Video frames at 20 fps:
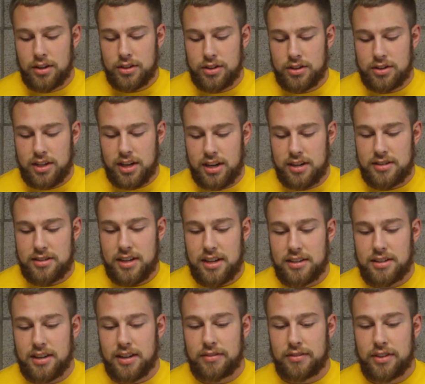just got to
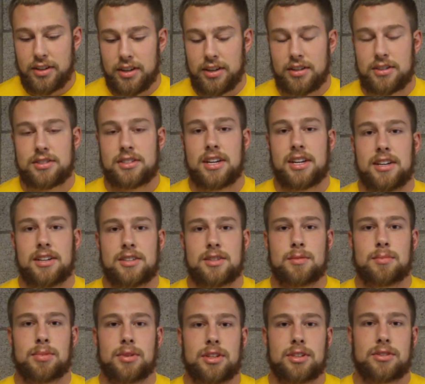stay tough in there, stay
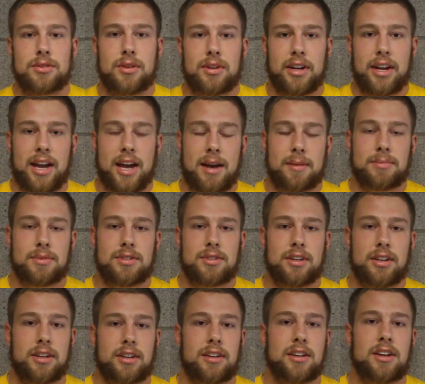disciplined to our gaps,
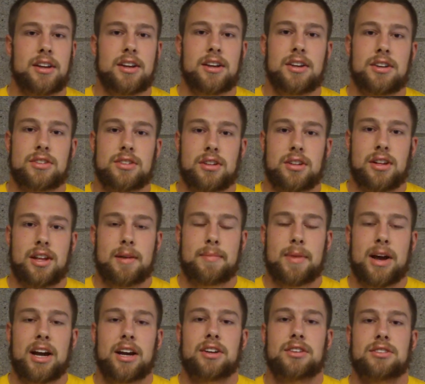uh, so the
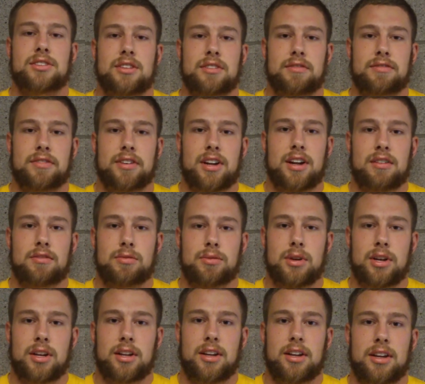linebackers can fit off
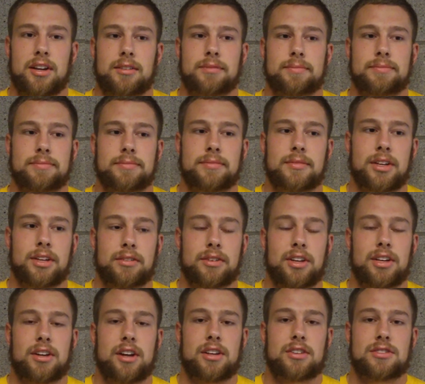well. Uh, it
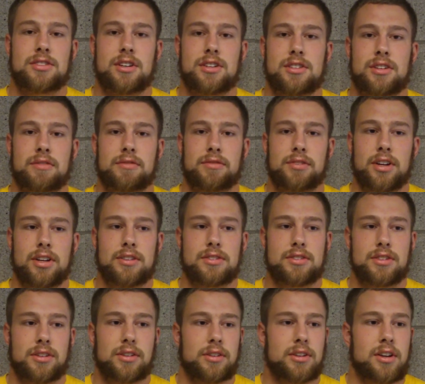really all starts up front,
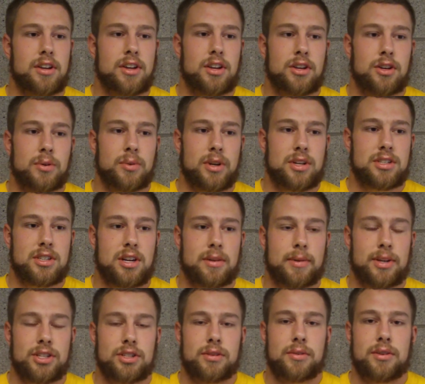so we just got
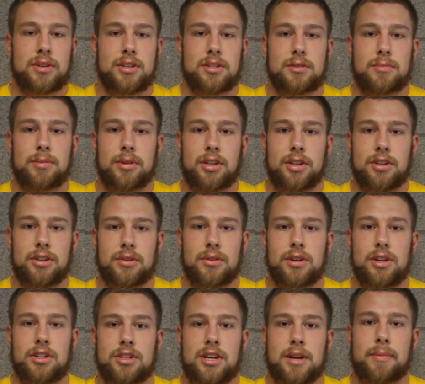to make sure we're disciplined and
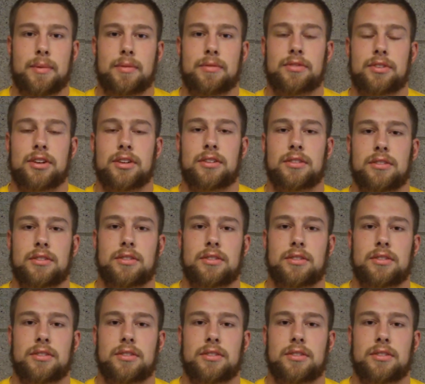doing our job up front.